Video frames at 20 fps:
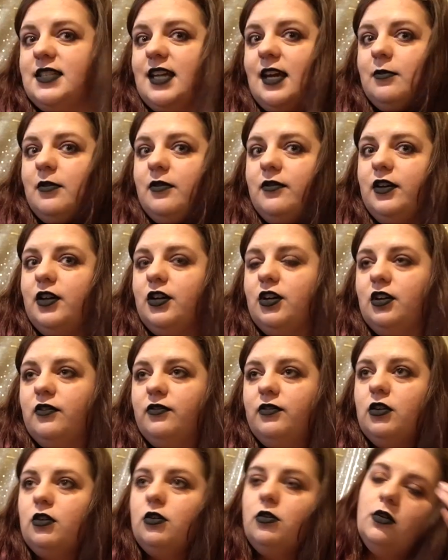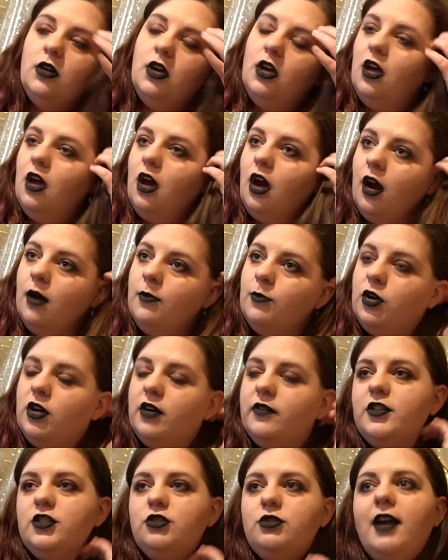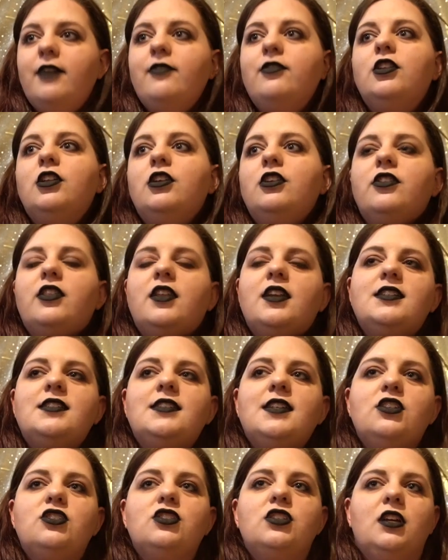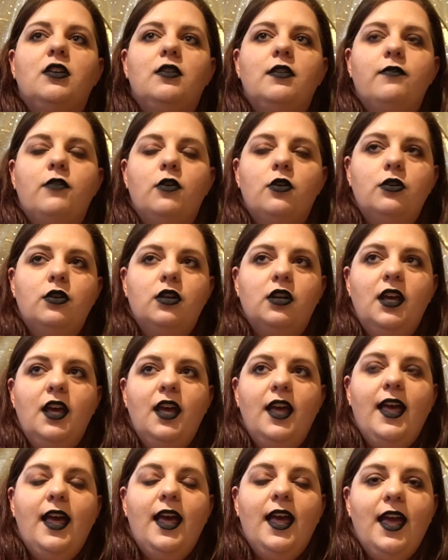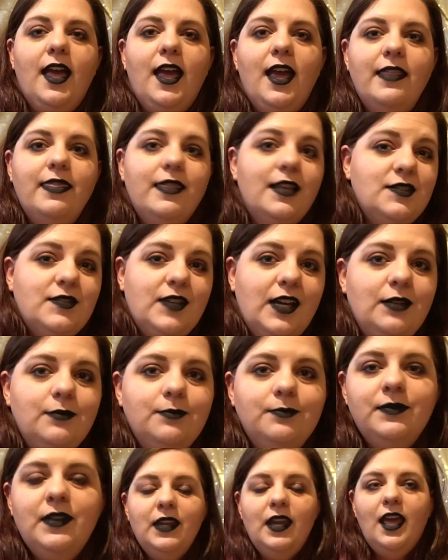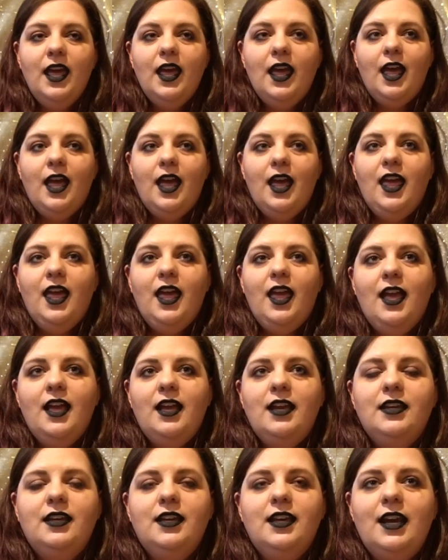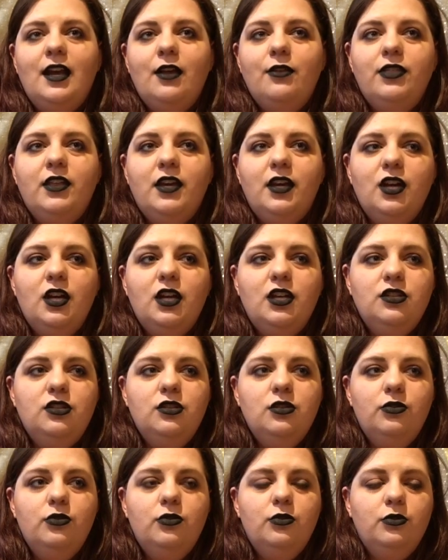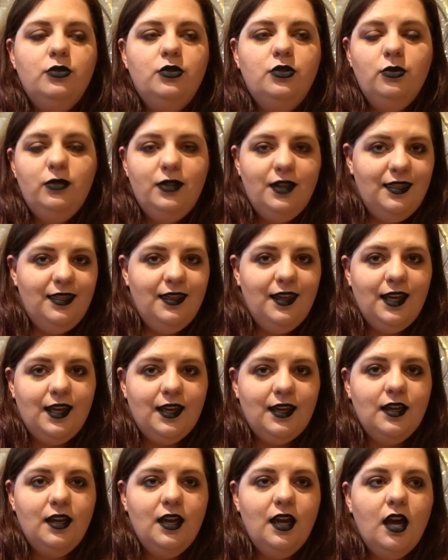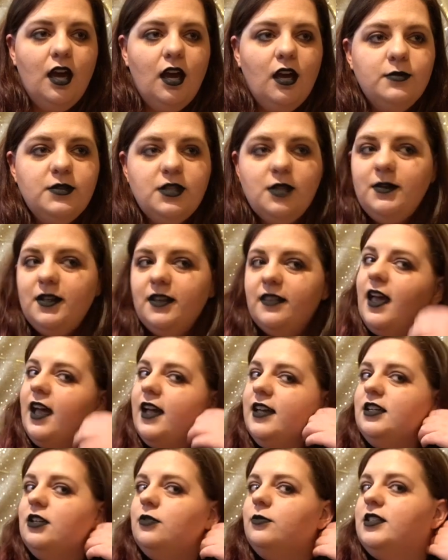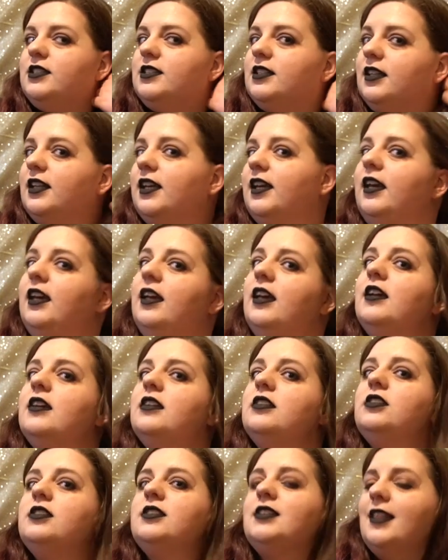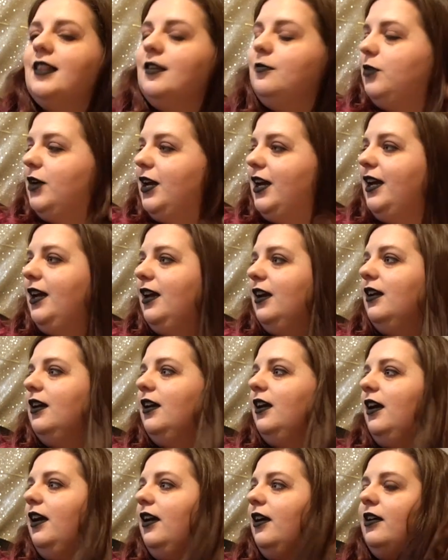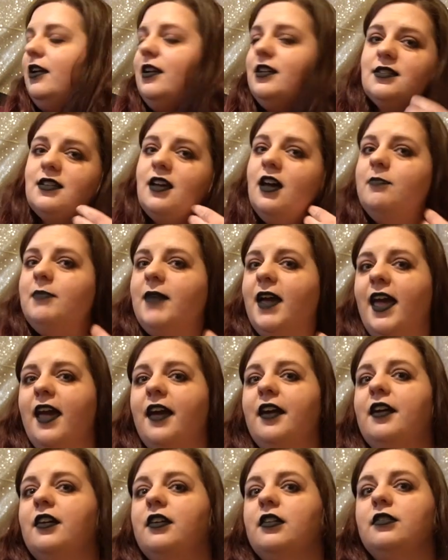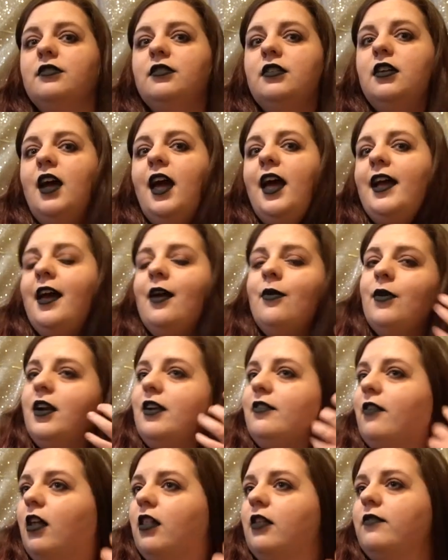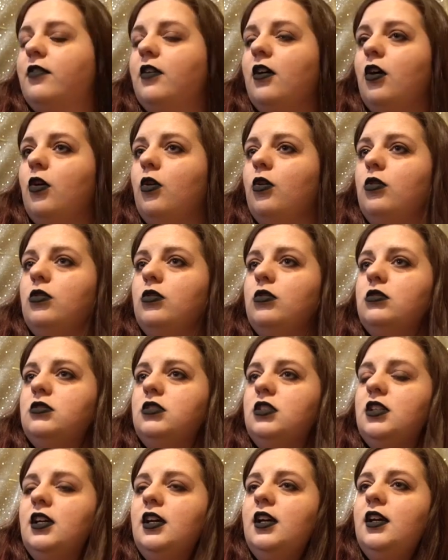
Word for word: time of year if you are more of a traveler than a stationary folk, and that's fine and get out there and do do the thing. Um, something that I did recently to celebrate is cut my hair. I got rid of all of the old